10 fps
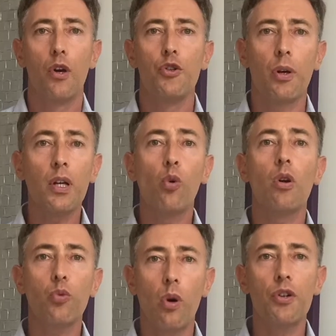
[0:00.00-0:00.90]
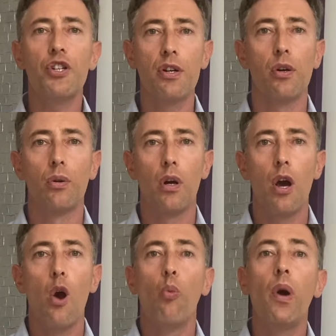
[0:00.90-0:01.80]
During World War II,
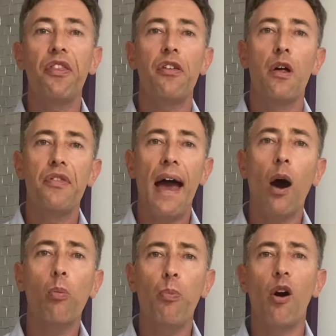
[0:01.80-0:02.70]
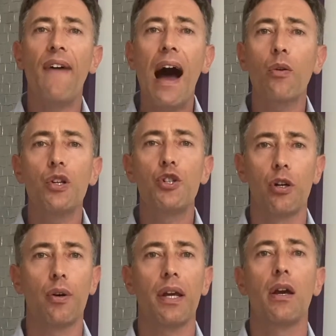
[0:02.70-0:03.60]
with the help of Alan
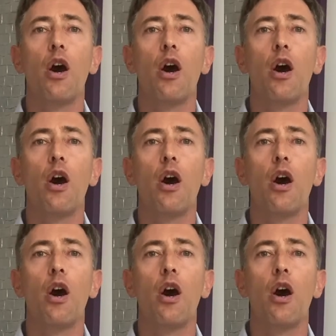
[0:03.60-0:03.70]
Turing,